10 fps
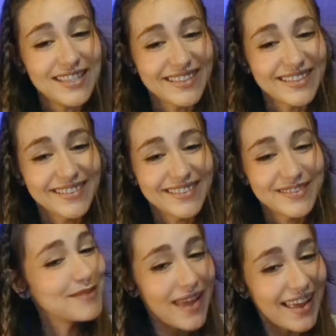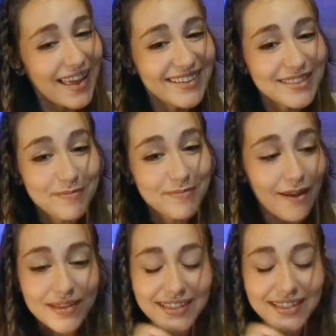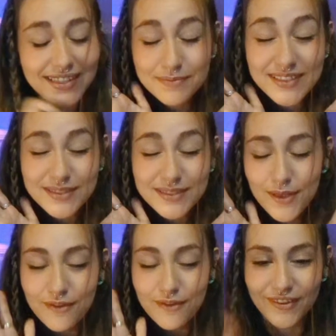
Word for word: Just bet. Just bet. I'll come and spread some love.